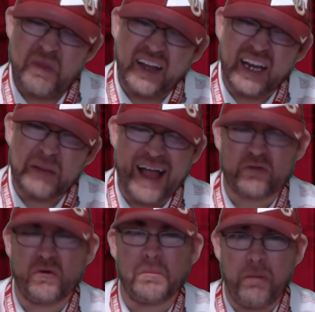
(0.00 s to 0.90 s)
Getting back
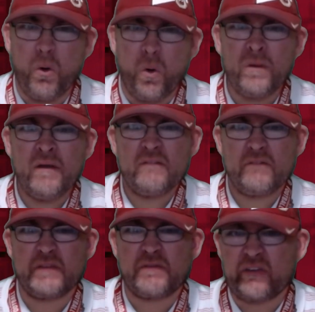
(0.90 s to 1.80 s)
to a bowl
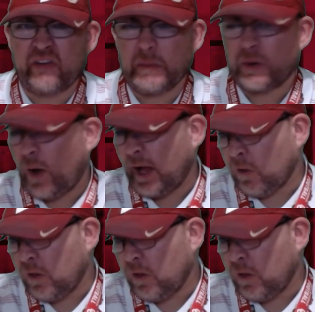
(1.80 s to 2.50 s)
for the first time in a while.